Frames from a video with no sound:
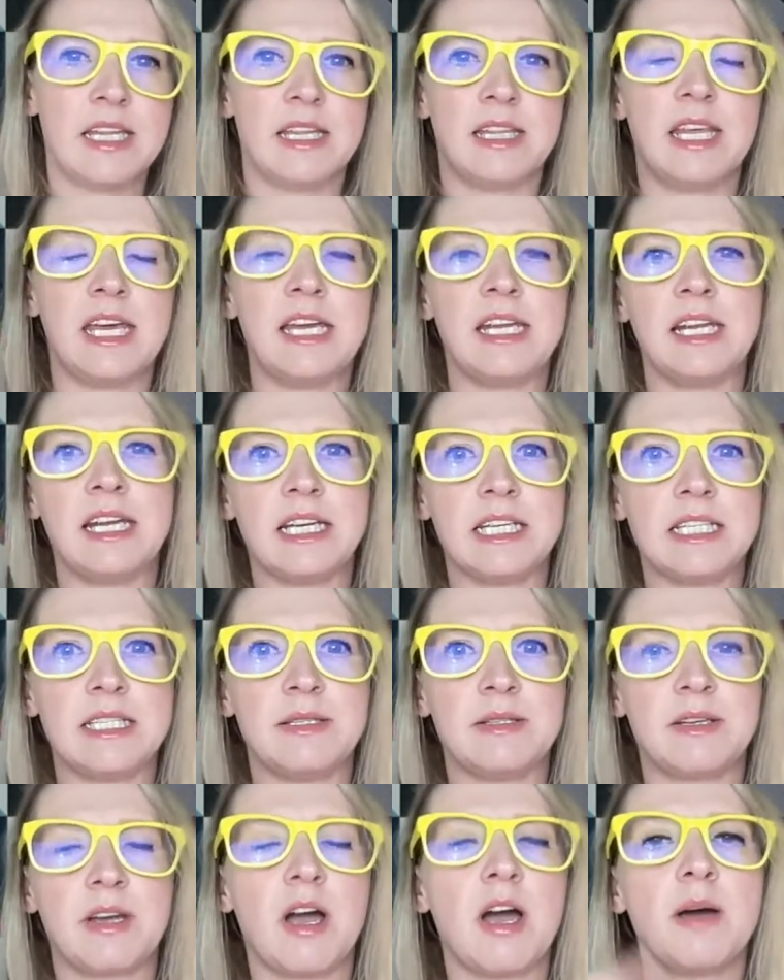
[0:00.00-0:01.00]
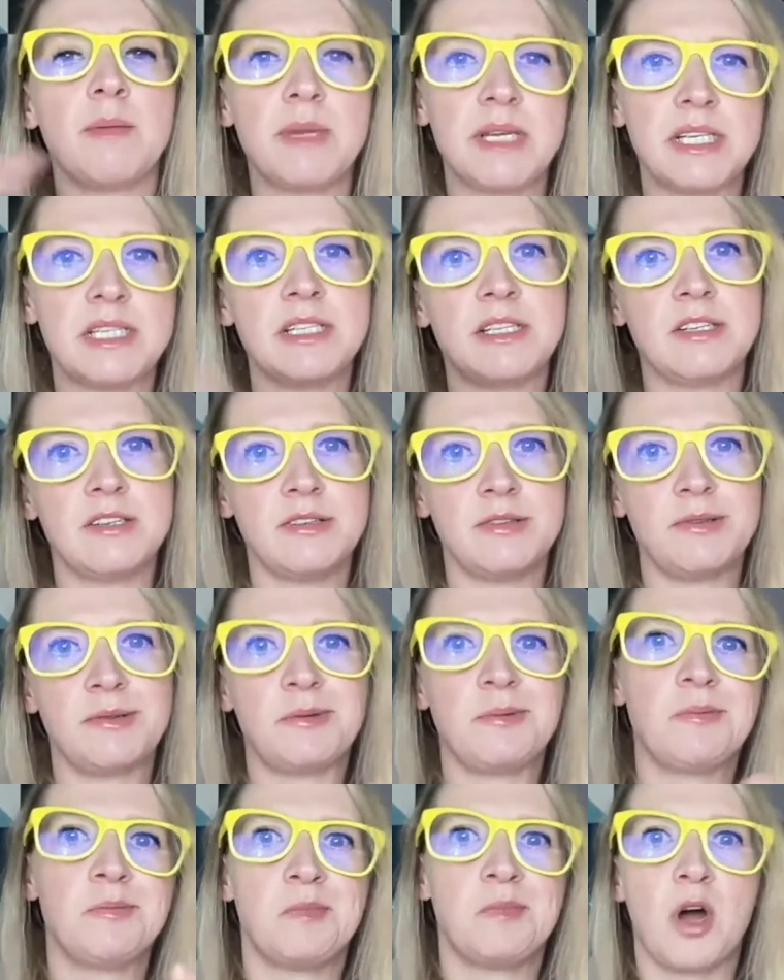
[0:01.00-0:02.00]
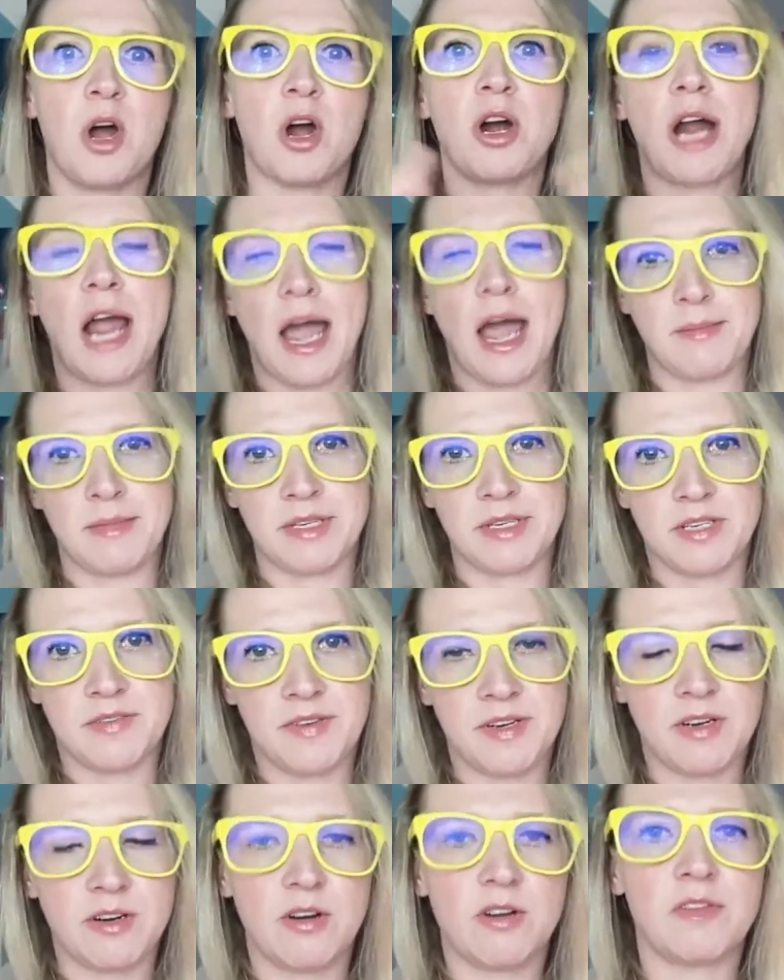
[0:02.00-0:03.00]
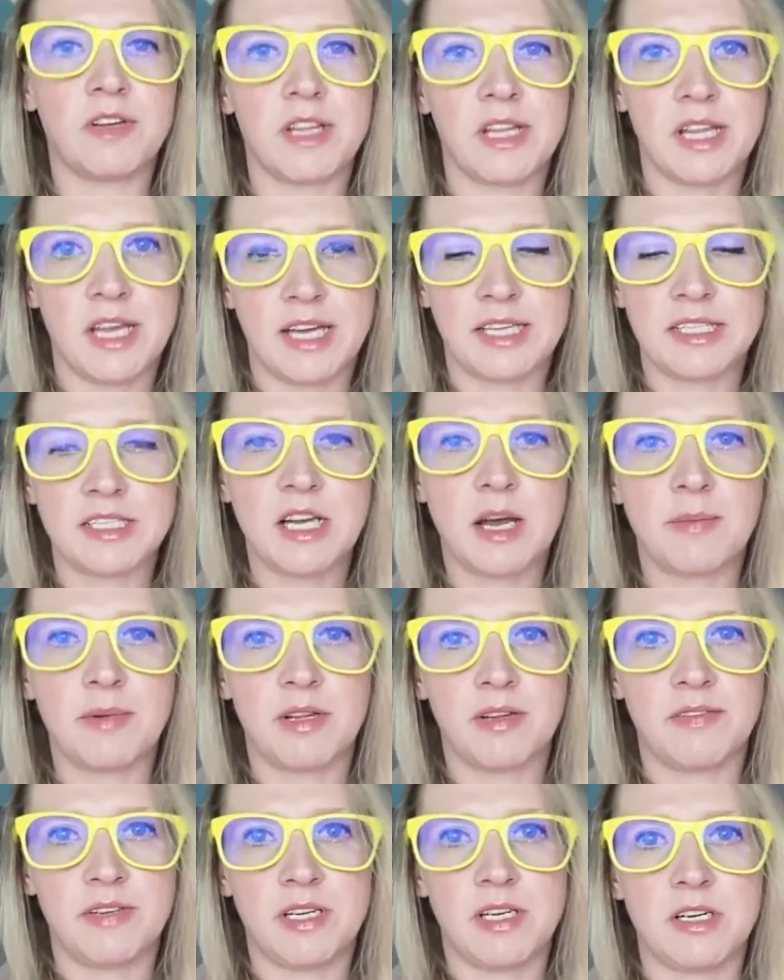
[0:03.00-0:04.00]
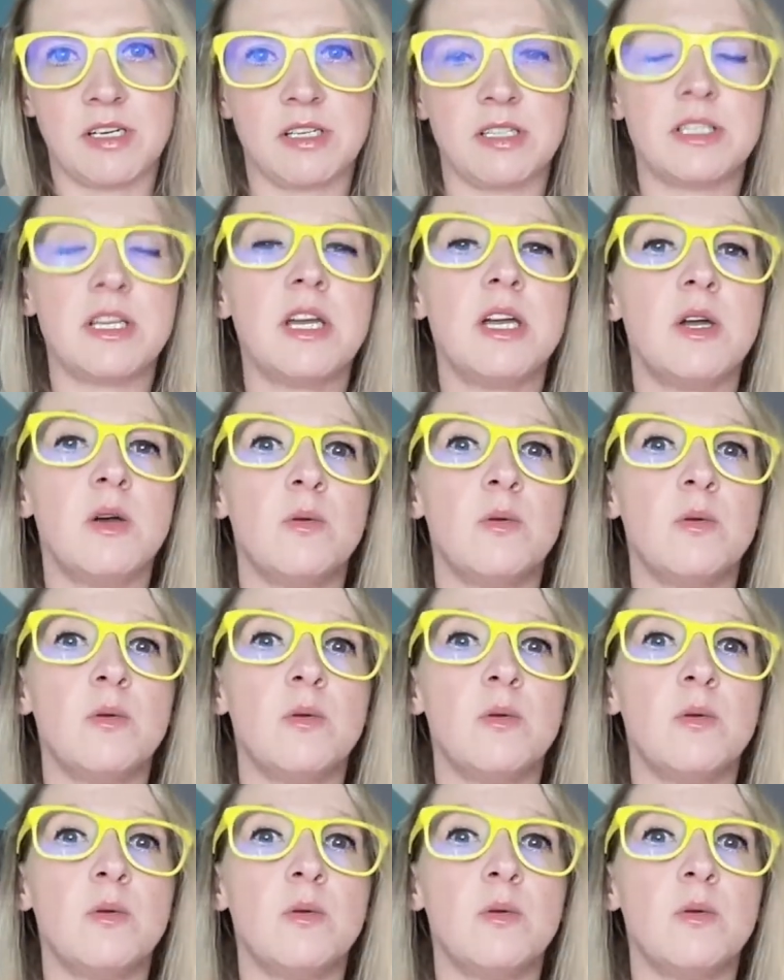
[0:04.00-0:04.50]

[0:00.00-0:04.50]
that has come into our atmosphere over the last couple of years,